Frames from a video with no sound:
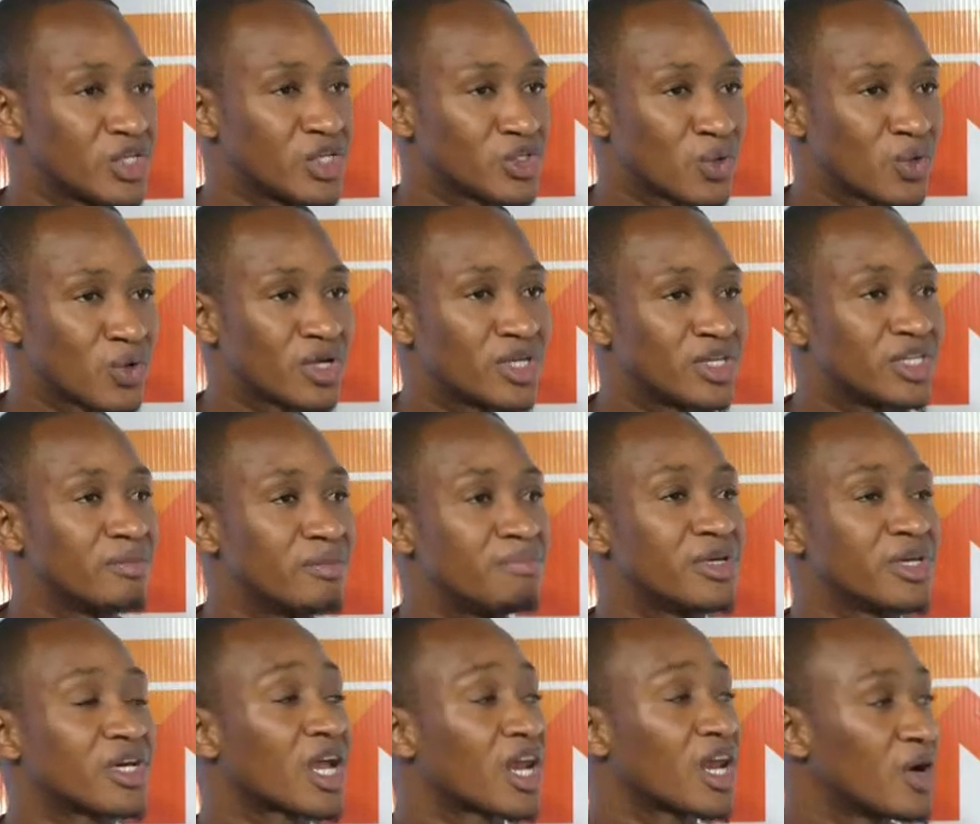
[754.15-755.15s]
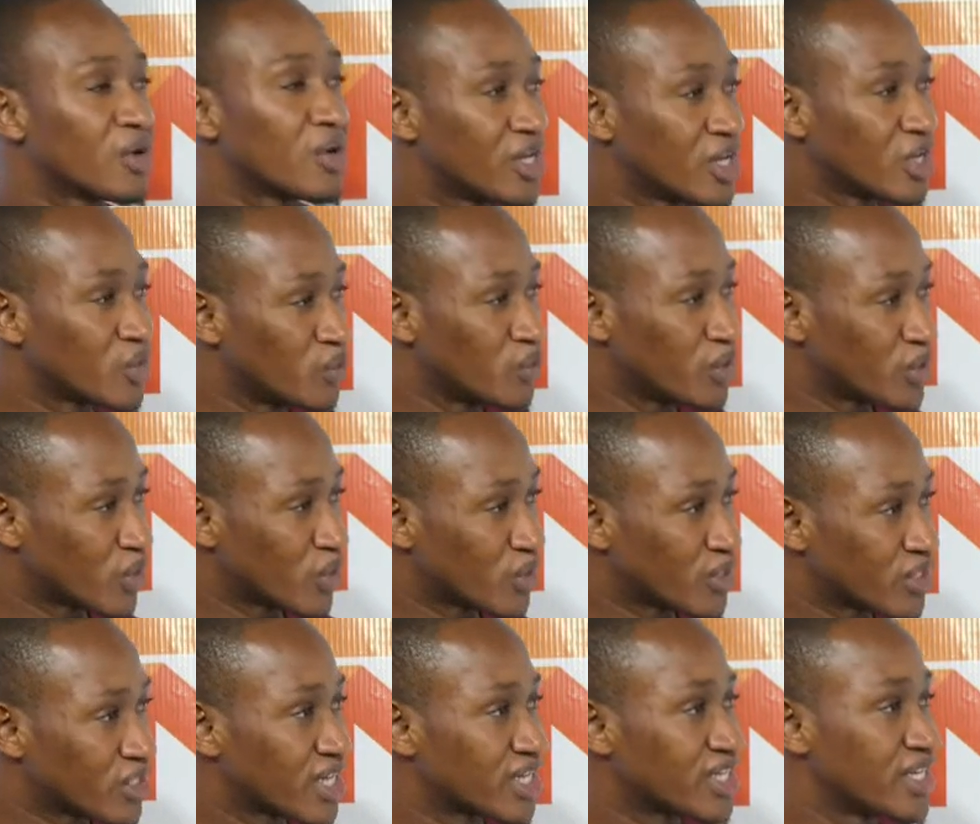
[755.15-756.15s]
is already beclouded with
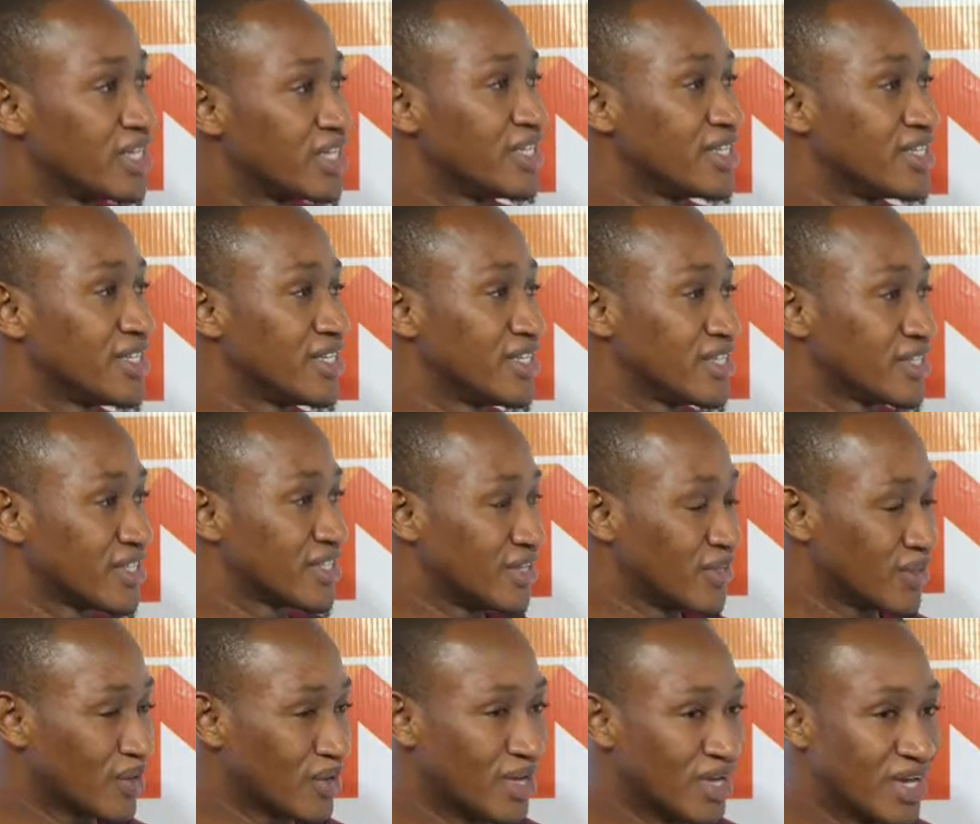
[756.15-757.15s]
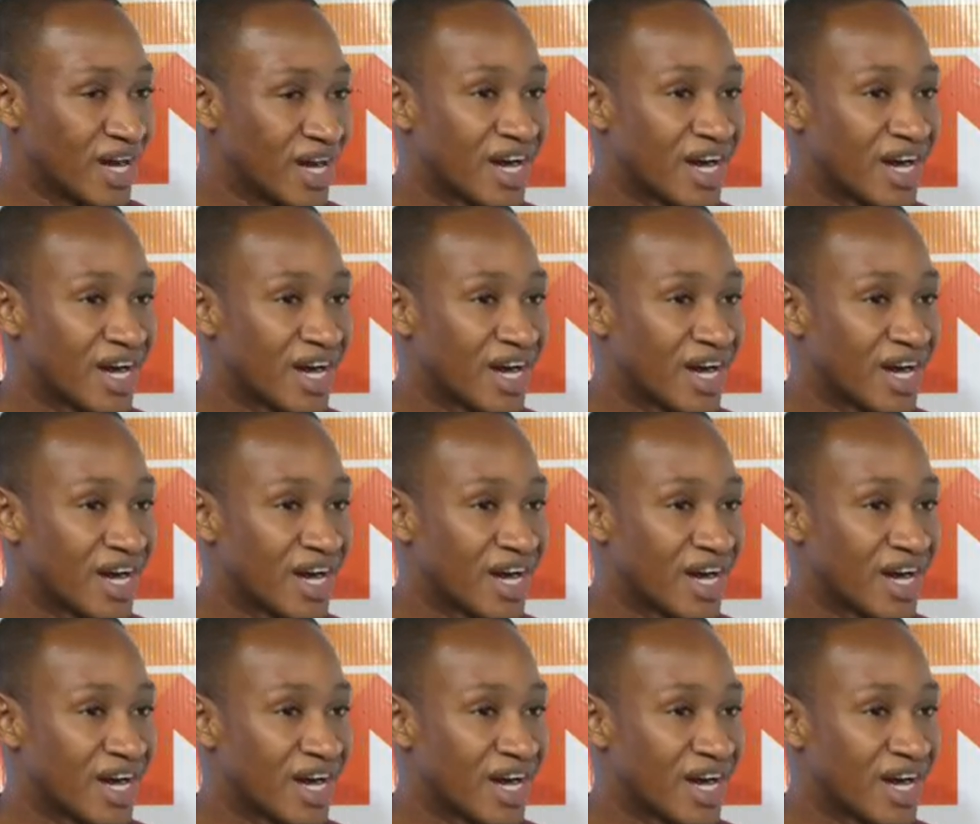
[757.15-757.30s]
uncertainties, you know,